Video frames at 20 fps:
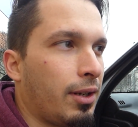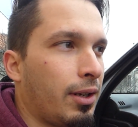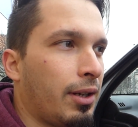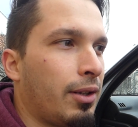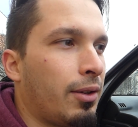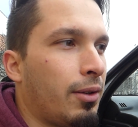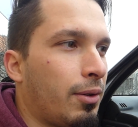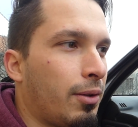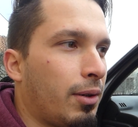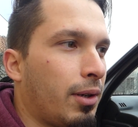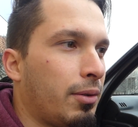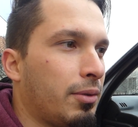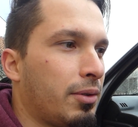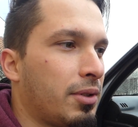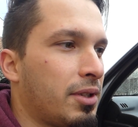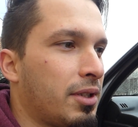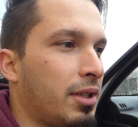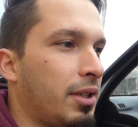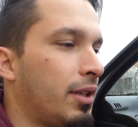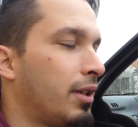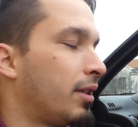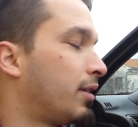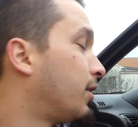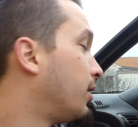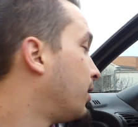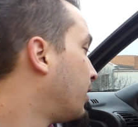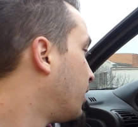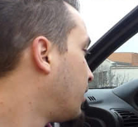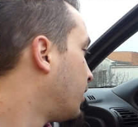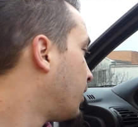I don't know how to say that,
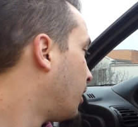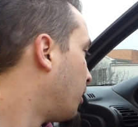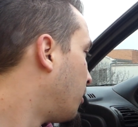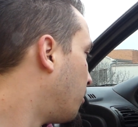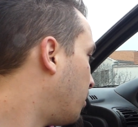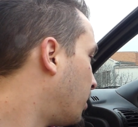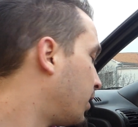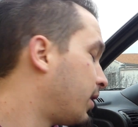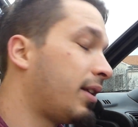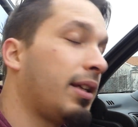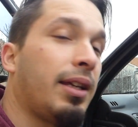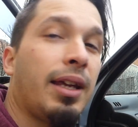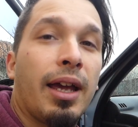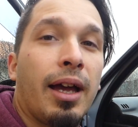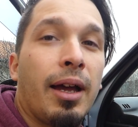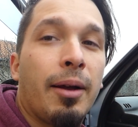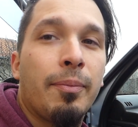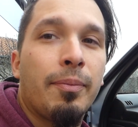but yeah,